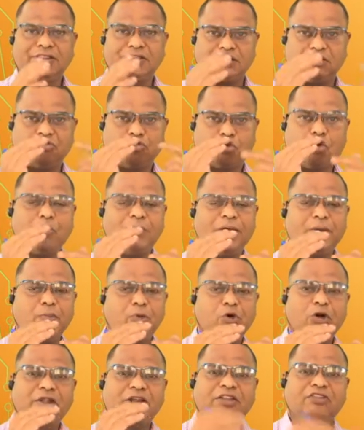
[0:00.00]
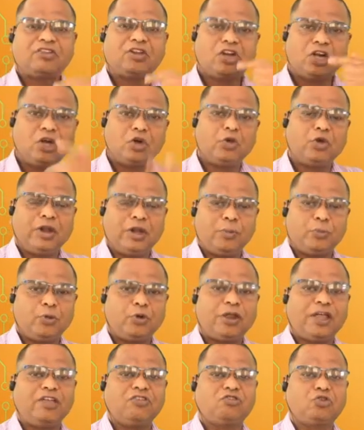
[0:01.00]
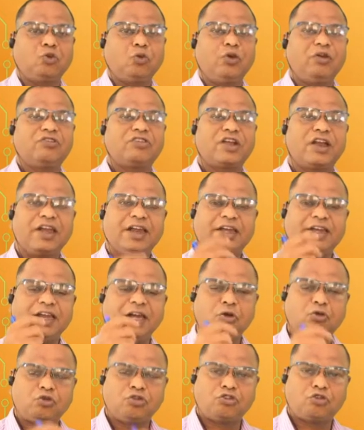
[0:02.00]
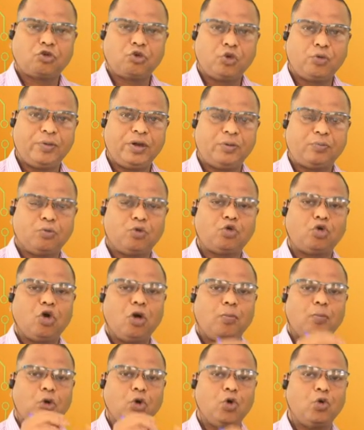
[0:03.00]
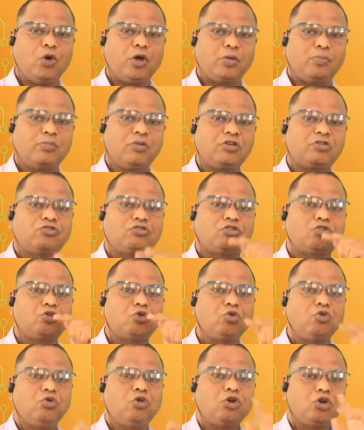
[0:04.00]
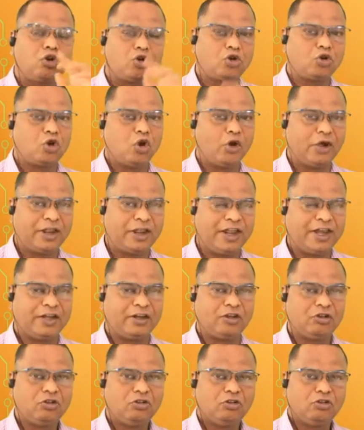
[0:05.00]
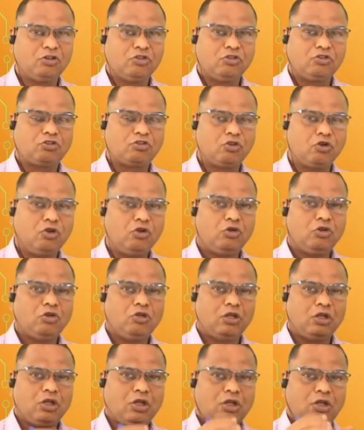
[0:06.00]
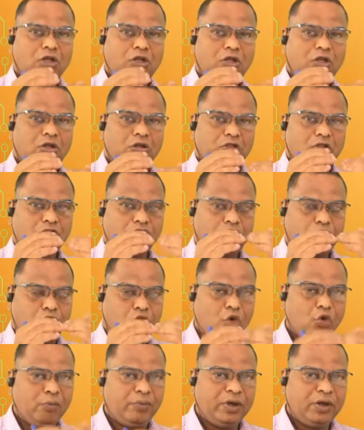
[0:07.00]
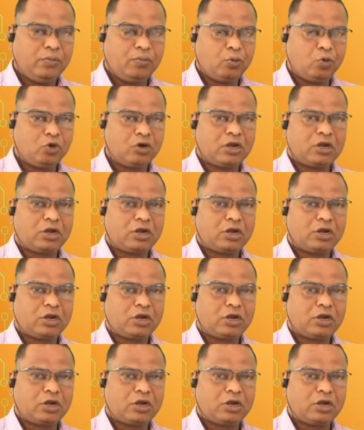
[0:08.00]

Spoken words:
strobe input, or that is a control input S2, is connected to the strobe input of lower mux through NOT gate. So the strobe input